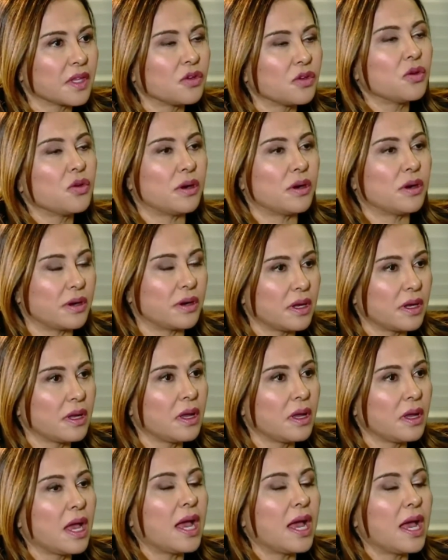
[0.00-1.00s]
You are.
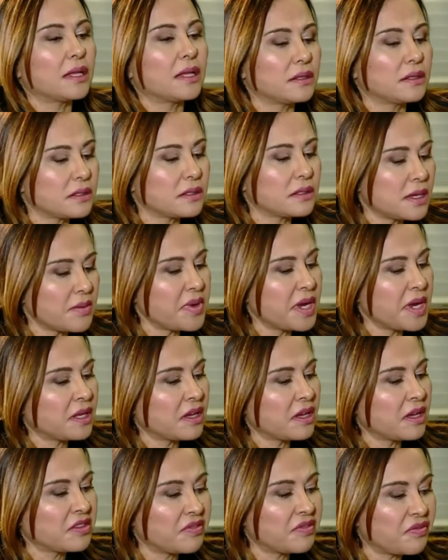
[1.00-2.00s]
And does that mean
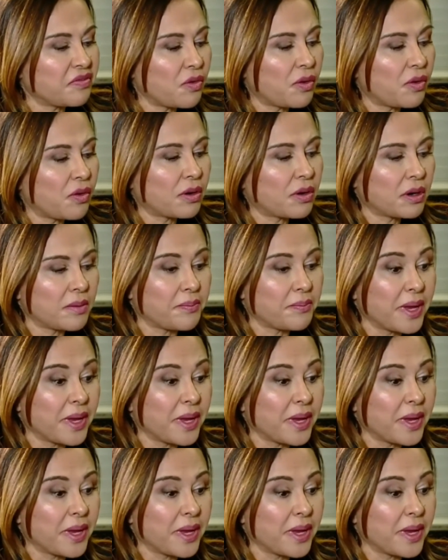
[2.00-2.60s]
the 4